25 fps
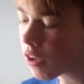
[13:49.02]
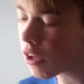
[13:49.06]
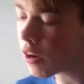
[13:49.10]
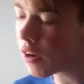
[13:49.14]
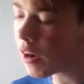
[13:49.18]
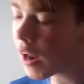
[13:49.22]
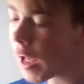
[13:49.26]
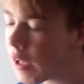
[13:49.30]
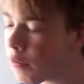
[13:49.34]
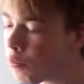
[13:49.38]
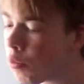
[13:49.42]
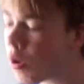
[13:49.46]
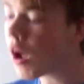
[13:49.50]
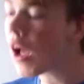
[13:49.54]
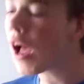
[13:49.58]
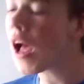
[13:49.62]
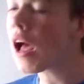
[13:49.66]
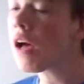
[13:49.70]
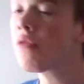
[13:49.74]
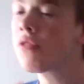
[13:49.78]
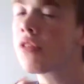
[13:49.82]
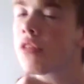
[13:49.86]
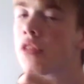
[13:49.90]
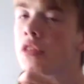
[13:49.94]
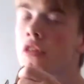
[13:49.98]
Canade, I
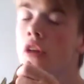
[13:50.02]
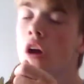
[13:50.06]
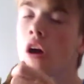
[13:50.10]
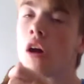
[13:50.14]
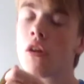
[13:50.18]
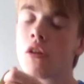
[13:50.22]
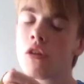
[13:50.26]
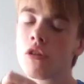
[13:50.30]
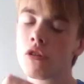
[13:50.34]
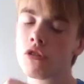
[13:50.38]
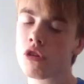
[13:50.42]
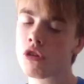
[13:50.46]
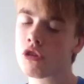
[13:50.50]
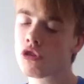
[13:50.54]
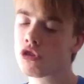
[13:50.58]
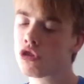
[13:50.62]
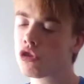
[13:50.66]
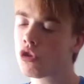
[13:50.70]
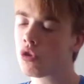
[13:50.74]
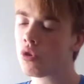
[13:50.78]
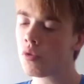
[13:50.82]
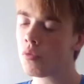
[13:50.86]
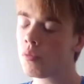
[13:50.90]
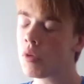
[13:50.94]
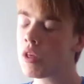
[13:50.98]
have such a
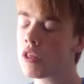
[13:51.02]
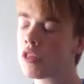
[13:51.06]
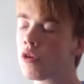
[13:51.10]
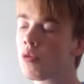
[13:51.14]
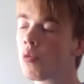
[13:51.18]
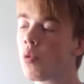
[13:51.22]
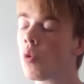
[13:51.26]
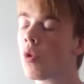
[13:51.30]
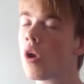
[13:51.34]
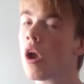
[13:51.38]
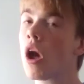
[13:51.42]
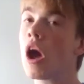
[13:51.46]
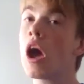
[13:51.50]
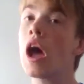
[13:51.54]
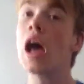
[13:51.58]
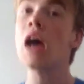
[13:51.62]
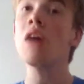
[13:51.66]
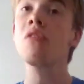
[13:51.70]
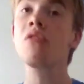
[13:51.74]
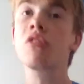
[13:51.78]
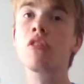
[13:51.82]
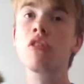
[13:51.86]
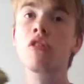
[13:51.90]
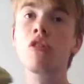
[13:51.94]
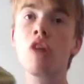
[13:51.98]
Mr. Warner, I
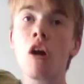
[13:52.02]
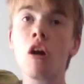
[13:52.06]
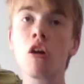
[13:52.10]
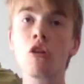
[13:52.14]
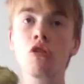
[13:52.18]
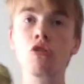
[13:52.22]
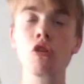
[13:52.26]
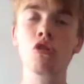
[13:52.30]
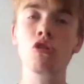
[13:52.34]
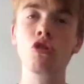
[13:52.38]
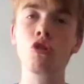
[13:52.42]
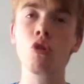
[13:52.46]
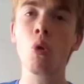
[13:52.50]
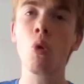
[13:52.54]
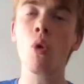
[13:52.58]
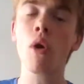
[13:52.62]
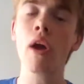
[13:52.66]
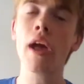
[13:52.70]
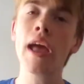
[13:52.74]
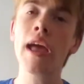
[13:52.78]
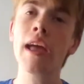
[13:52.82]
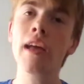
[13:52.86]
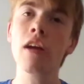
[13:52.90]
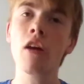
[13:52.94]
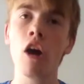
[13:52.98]
have such a
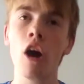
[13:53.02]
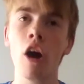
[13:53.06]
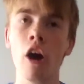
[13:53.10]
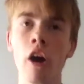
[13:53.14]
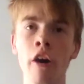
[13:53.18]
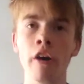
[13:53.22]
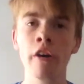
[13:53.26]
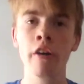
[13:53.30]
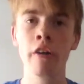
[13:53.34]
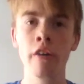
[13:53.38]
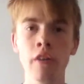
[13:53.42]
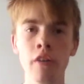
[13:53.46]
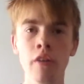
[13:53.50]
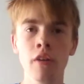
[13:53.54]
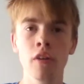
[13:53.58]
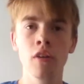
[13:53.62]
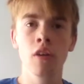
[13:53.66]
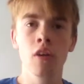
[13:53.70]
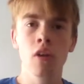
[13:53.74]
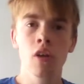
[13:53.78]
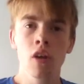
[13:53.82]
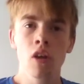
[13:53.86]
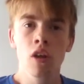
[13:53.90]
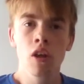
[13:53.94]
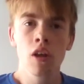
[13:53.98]
sore ear
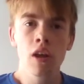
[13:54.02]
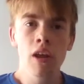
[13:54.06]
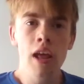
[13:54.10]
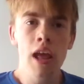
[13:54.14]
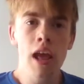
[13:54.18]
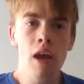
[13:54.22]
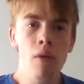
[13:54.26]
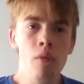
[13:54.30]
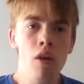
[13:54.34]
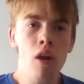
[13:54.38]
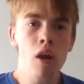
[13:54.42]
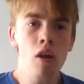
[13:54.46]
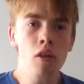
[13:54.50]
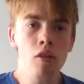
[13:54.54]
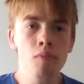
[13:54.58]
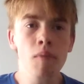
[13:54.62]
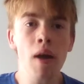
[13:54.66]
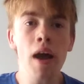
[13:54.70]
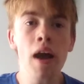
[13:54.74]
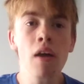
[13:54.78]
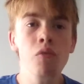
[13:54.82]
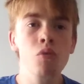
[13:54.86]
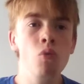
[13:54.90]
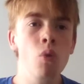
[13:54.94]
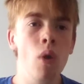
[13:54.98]
hearing those
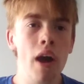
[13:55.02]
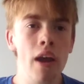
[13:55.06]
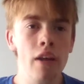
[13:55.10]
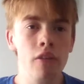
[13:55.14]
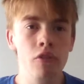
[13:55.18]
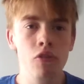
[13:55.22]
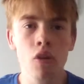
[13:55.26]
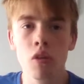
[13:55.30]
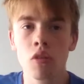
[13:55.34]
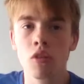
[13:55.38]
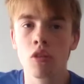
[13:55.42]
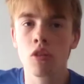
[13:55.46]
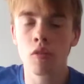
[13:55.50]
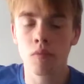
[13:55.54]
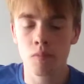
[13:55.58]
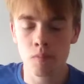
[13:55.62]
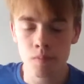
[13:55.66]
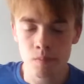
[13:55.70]
math questions.